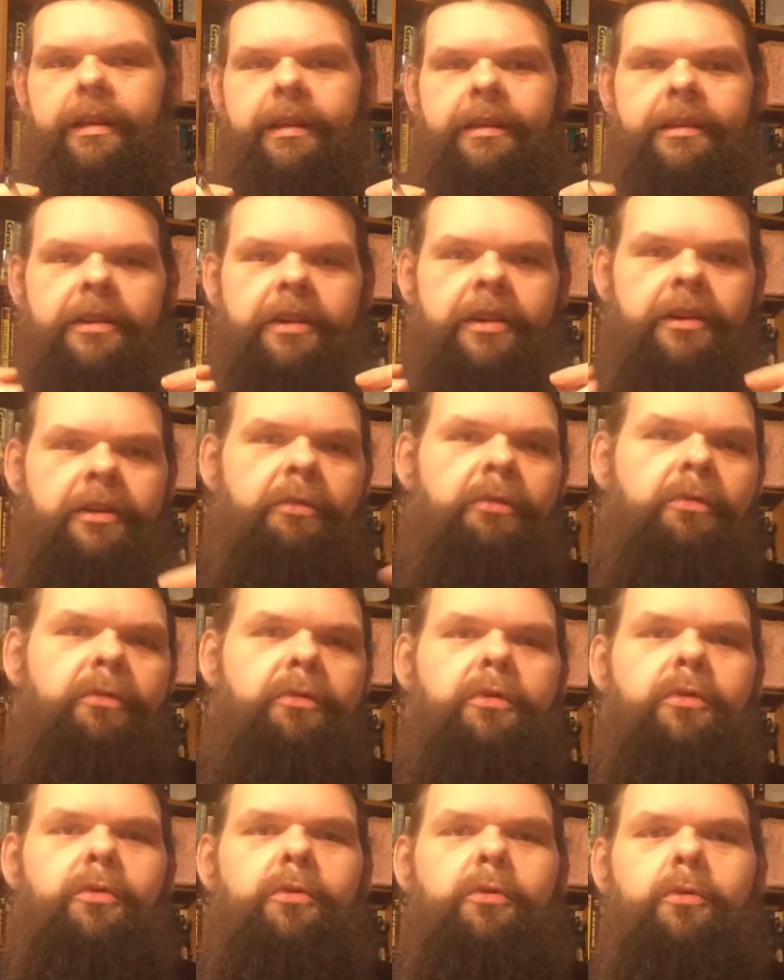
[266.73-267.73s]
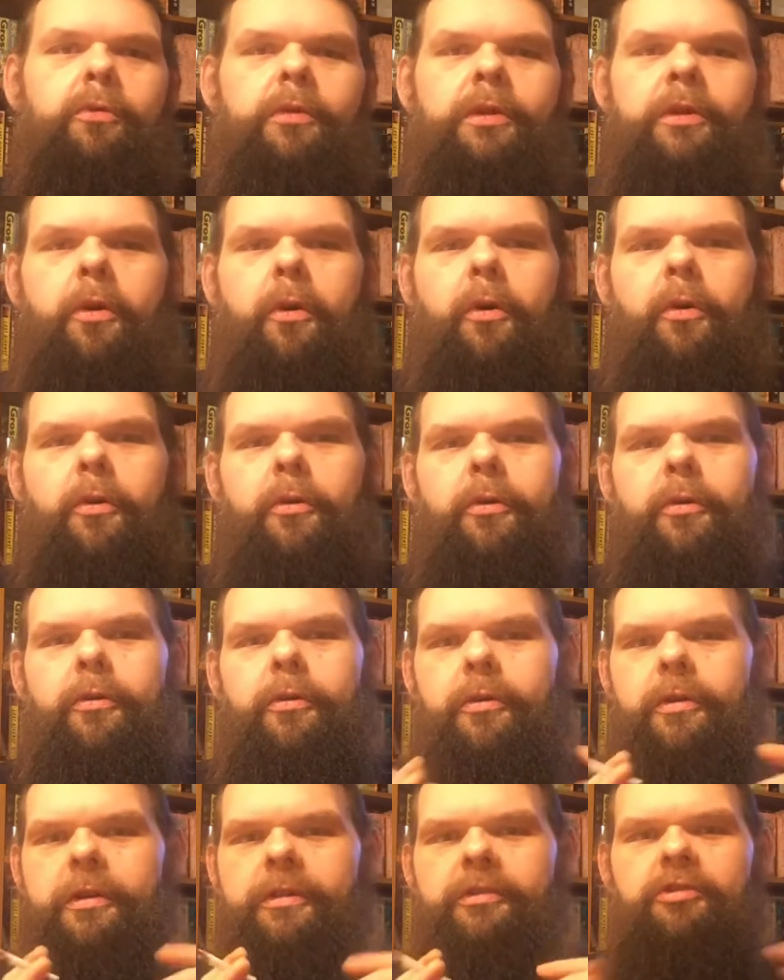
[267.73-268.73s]
kung fu and
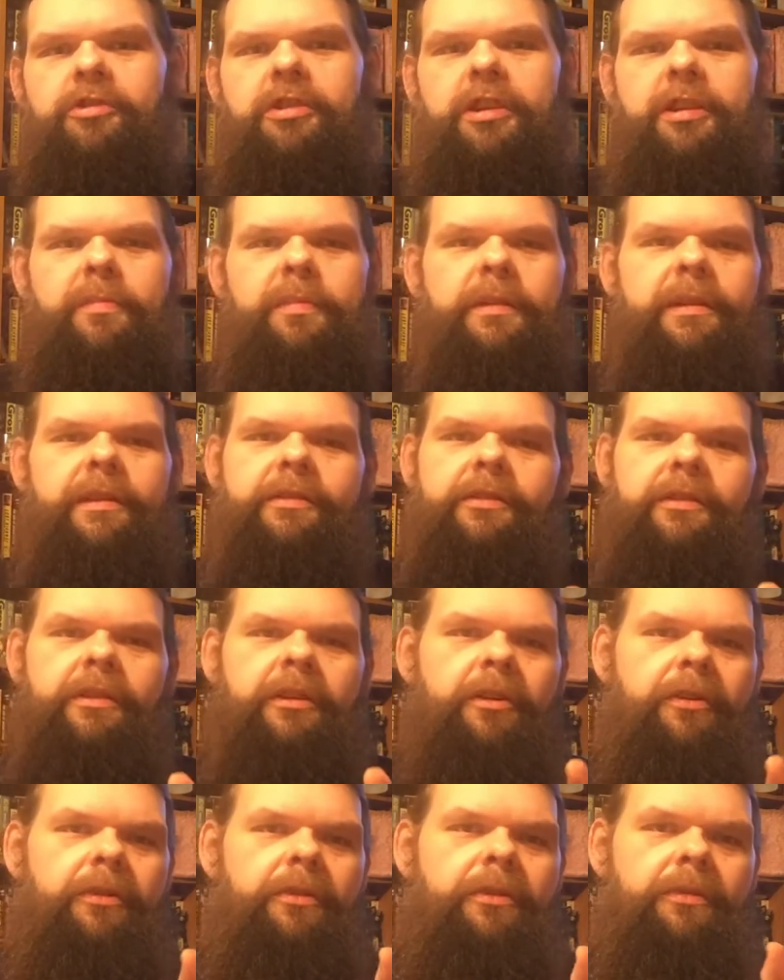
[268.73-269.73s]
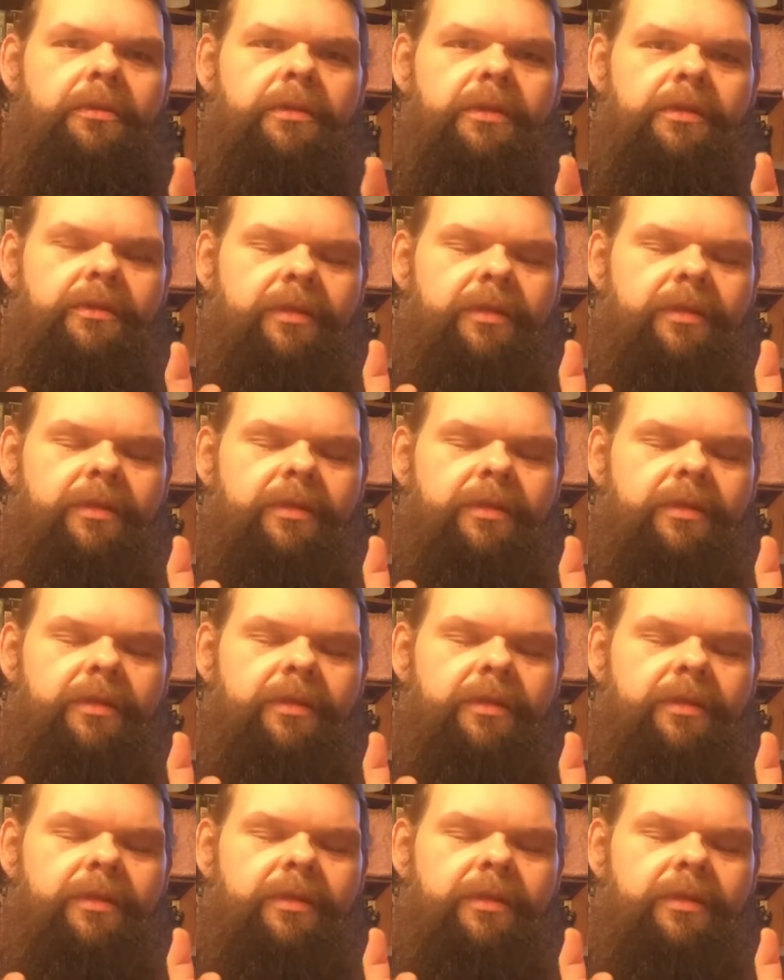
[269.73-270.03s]
horror and cheapies and all the just